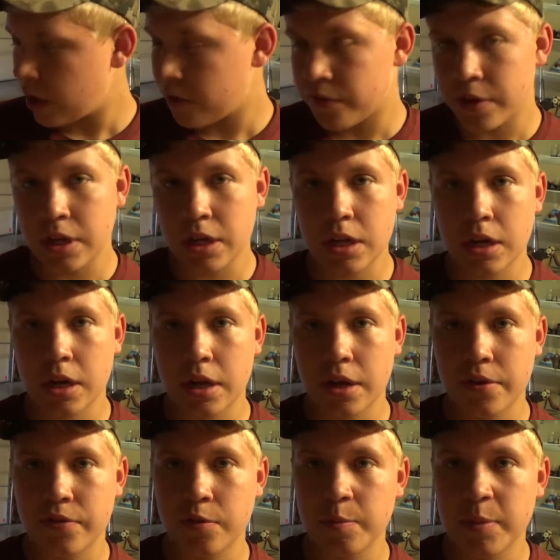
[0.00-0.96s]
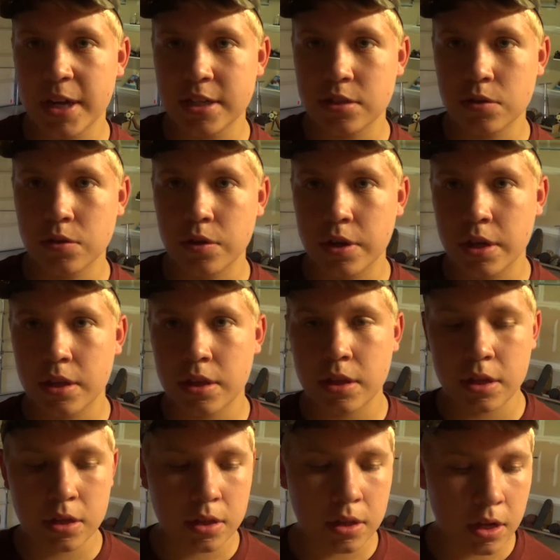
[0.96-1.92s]
If you need any information on
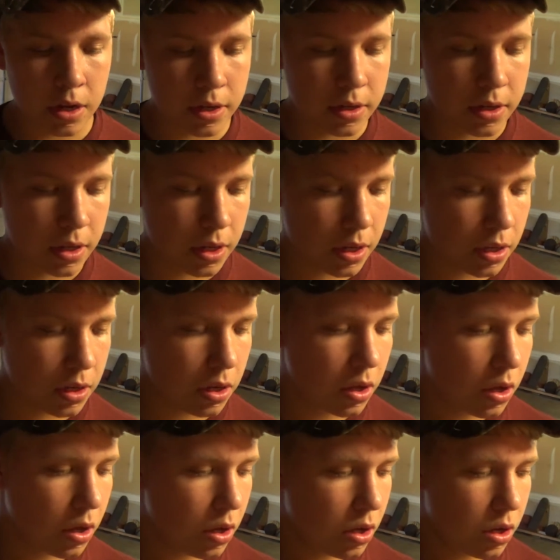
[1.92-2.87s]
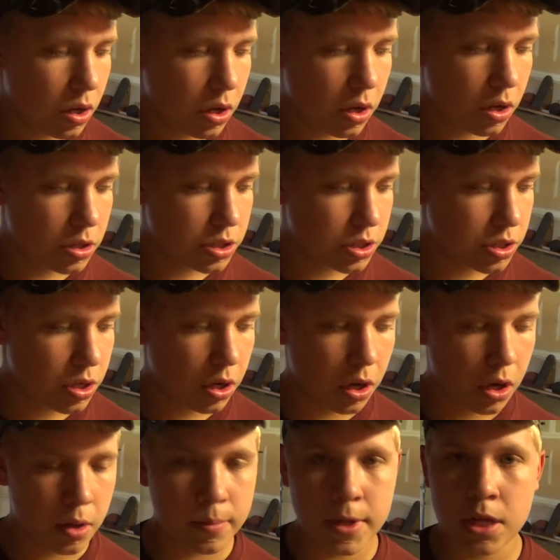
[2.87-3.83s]
anything that I did, just
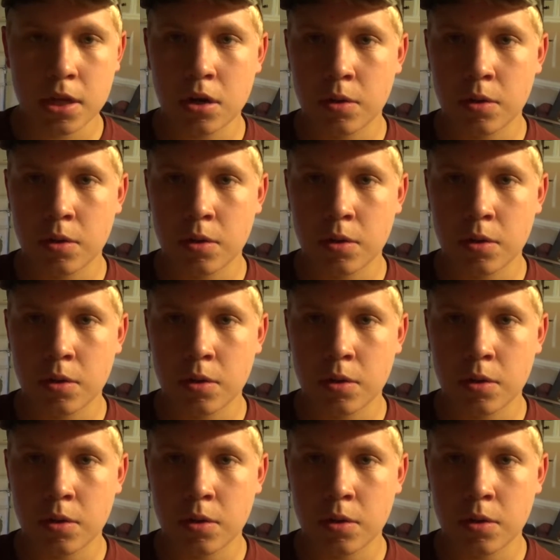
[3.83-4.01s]
comment.